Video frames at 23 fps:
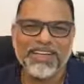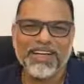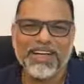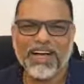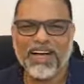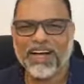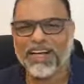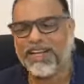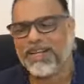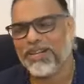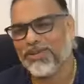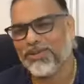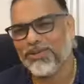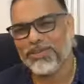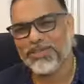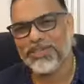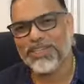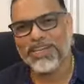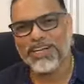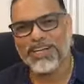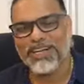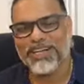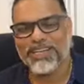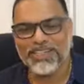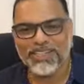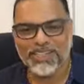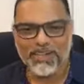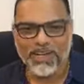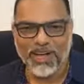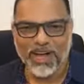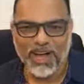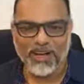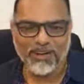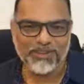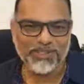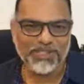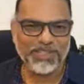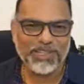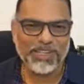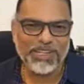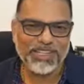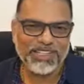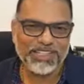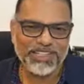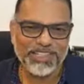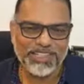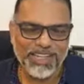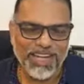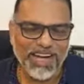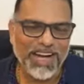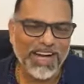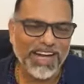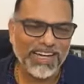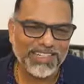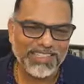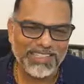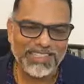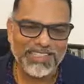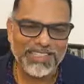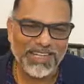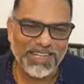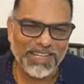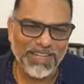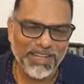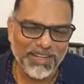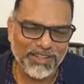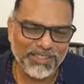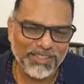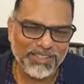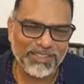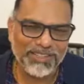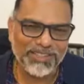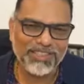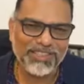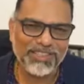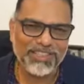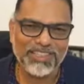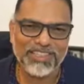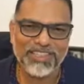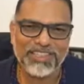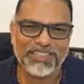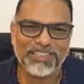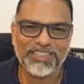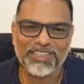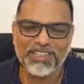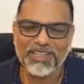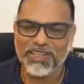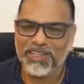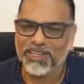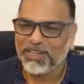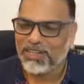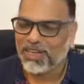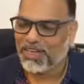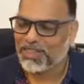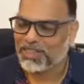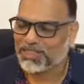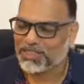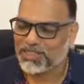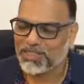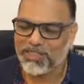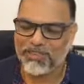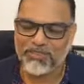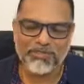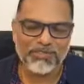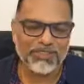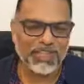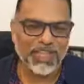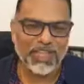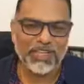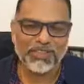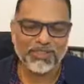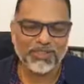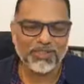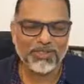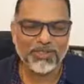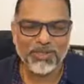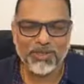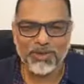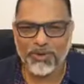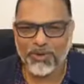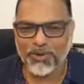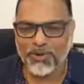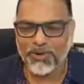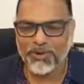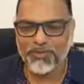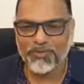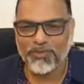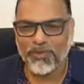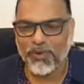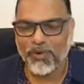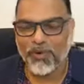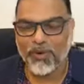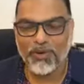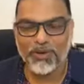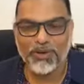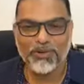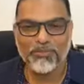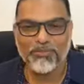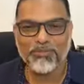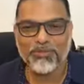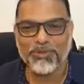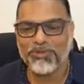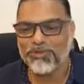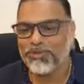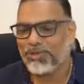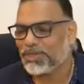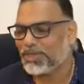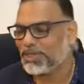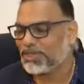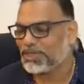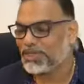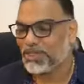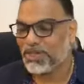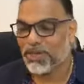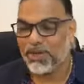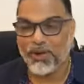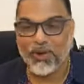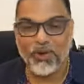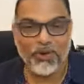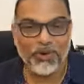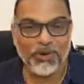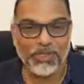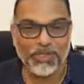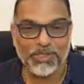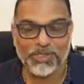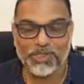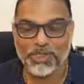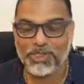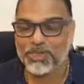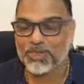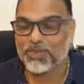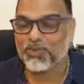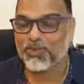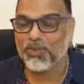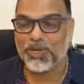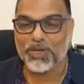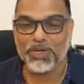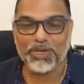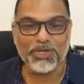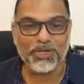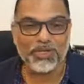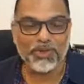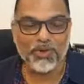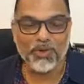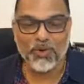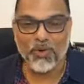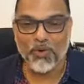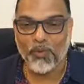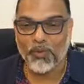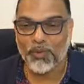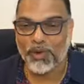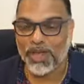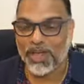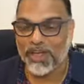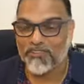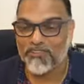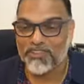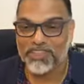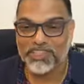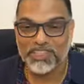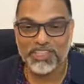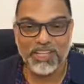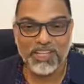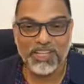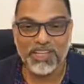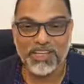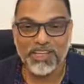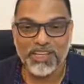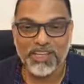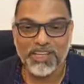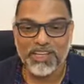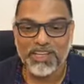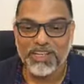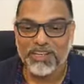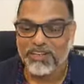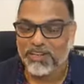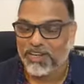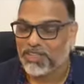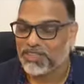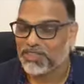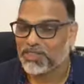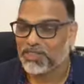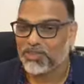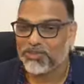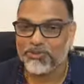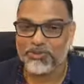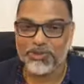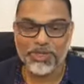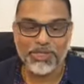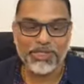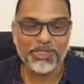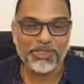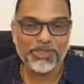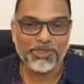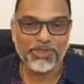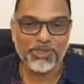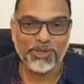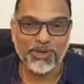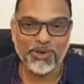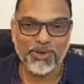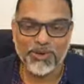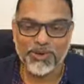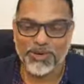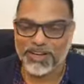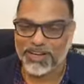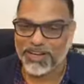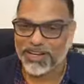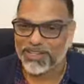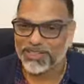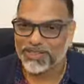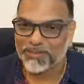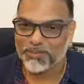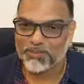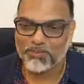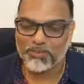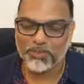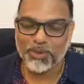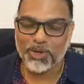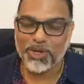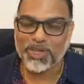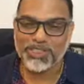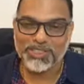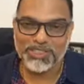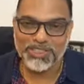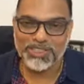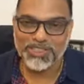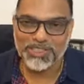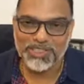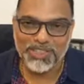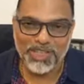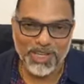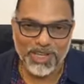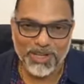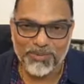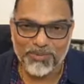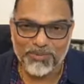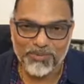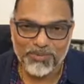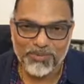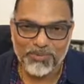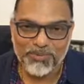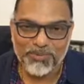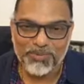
Hallelujah. How great God is and how good it is. Let's give thanks to the Lord for all the miracles and all the situation or over everything. Let's surrender to the Lord and let's praise His name.